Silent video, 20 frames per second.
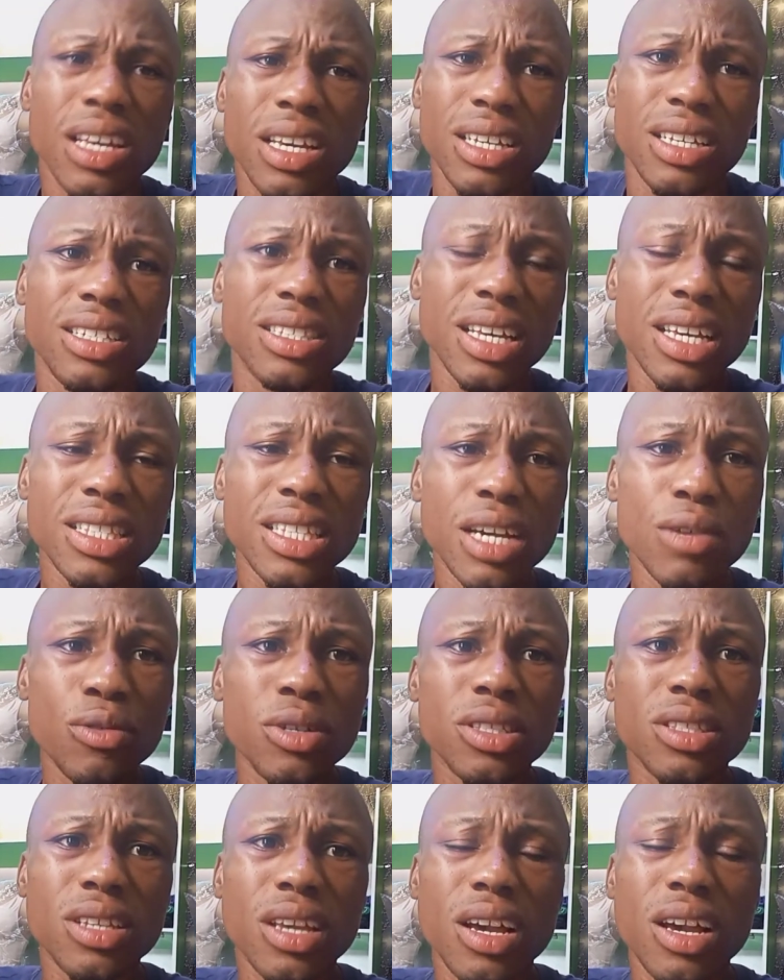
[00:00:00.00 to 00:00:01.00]
it ended
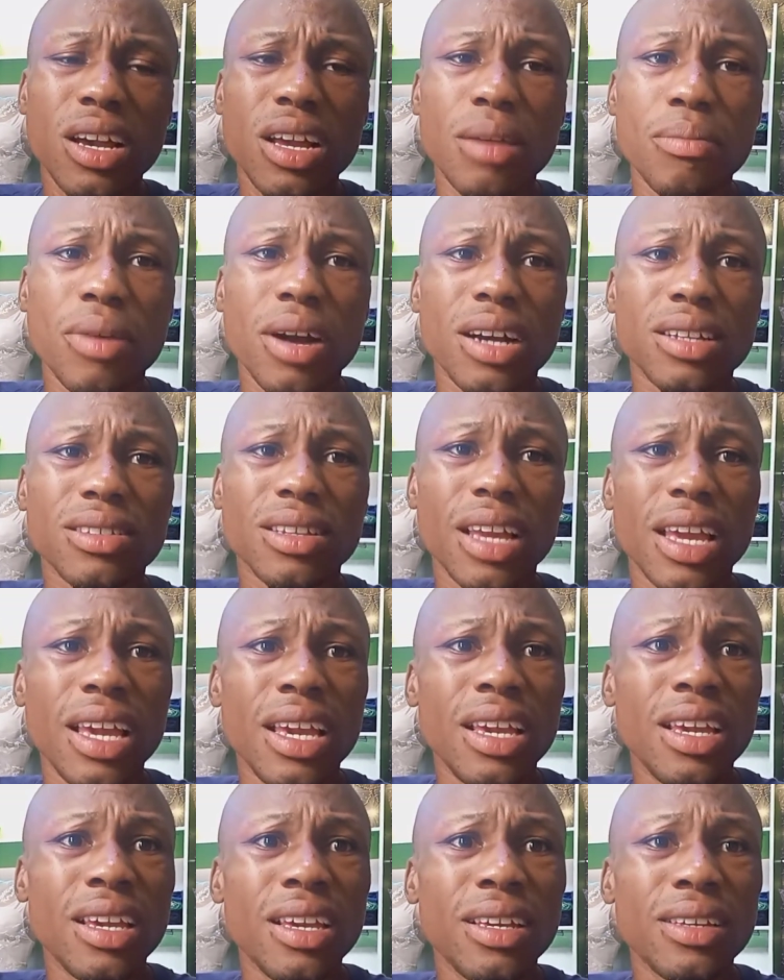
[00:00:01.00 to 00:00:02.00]
with about
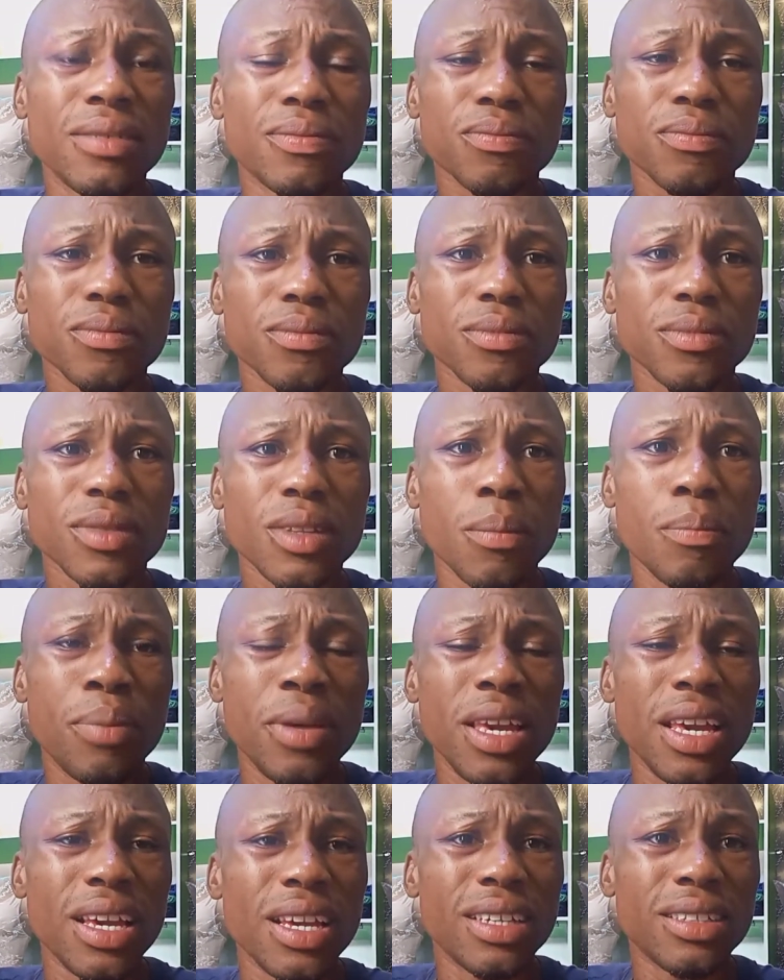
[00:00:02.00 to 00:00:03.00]

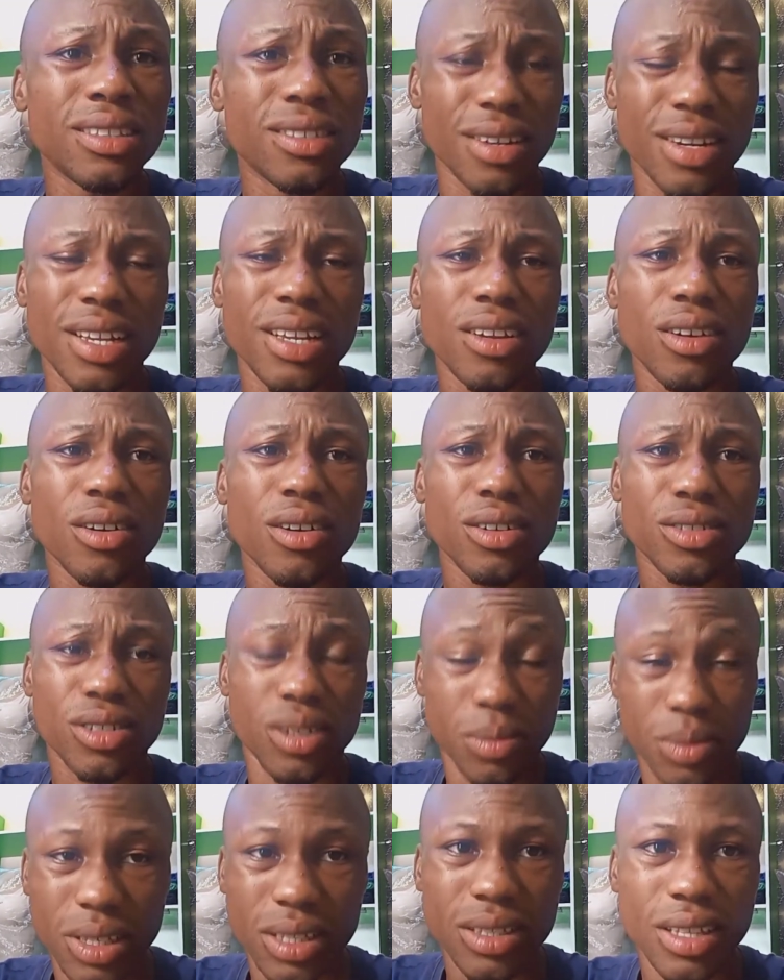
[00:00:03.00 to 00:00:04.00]
BA3 or
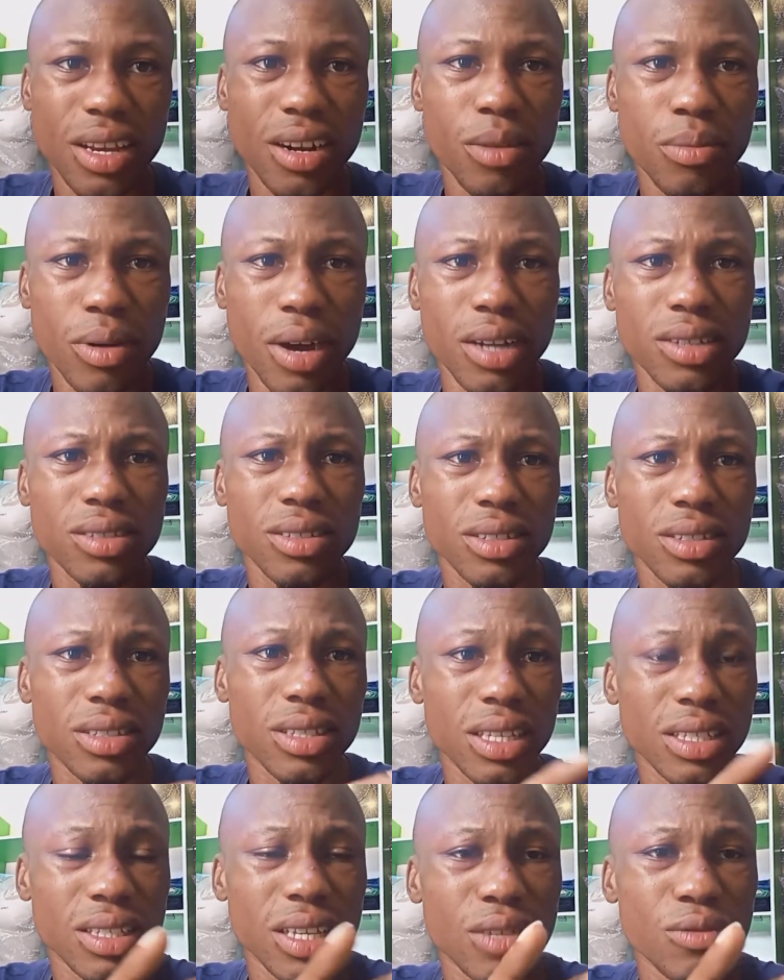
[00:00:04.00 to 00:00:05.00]
something thereabout. It
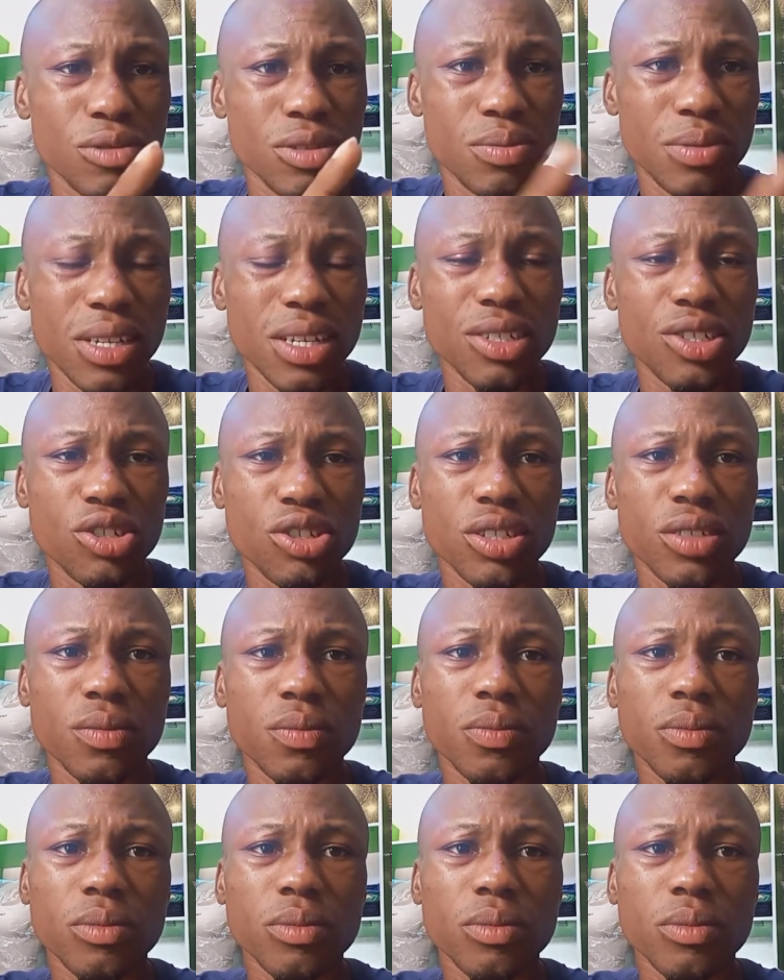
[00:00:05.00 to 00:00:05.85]
ended with BA3.